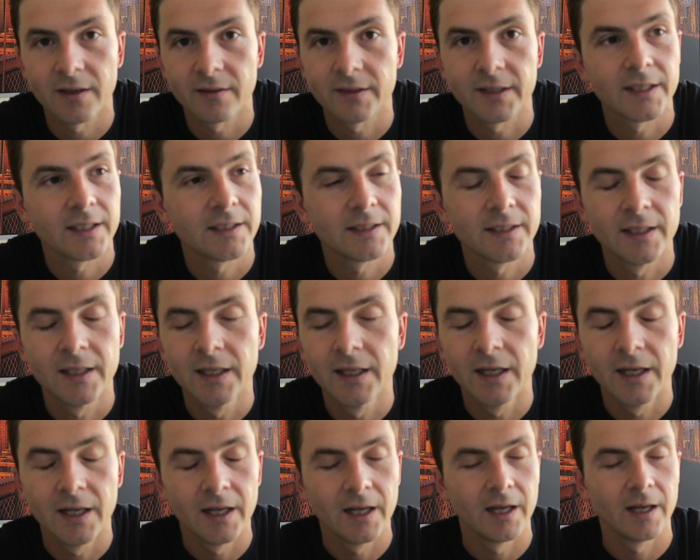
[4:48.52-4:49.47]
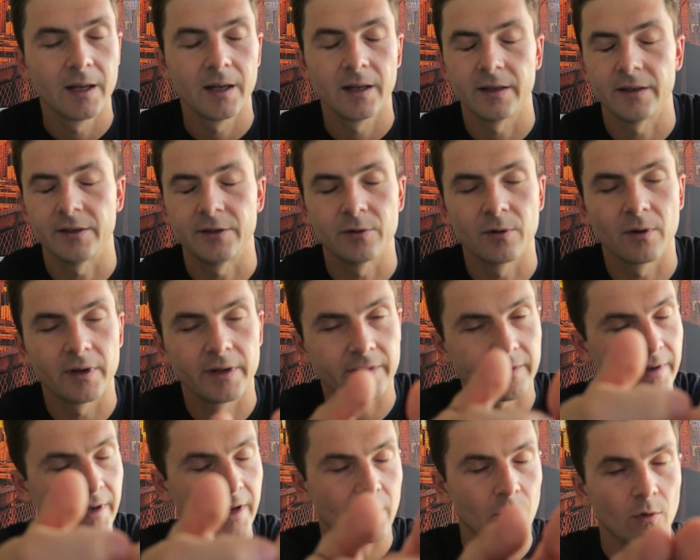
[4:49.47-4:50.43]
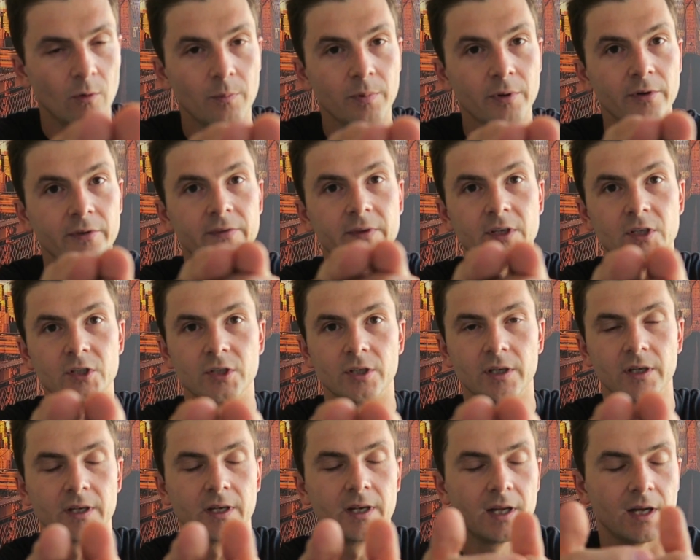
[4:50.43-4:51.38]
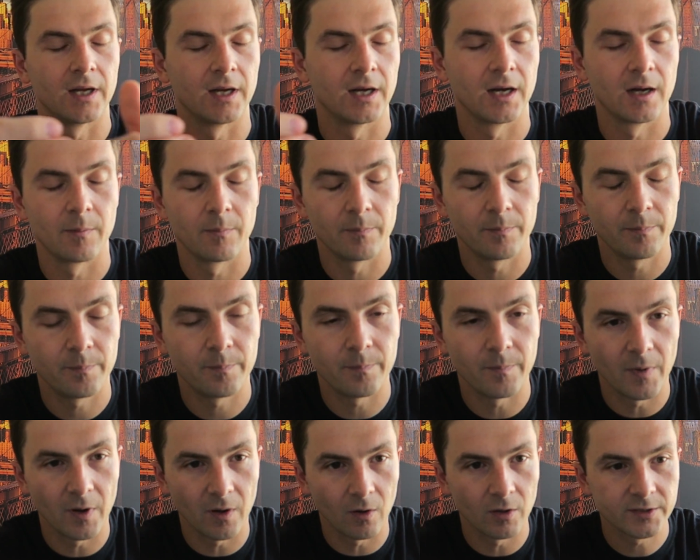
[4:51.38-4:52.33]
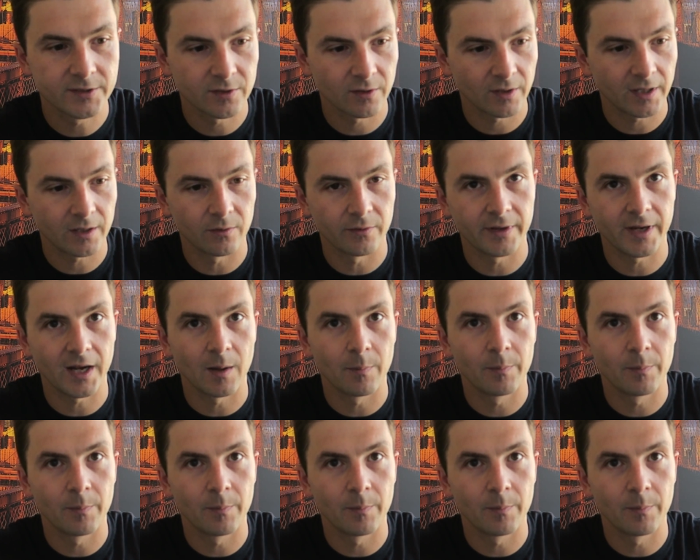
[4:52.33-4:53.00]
I think you're in the aero position. Also, like on the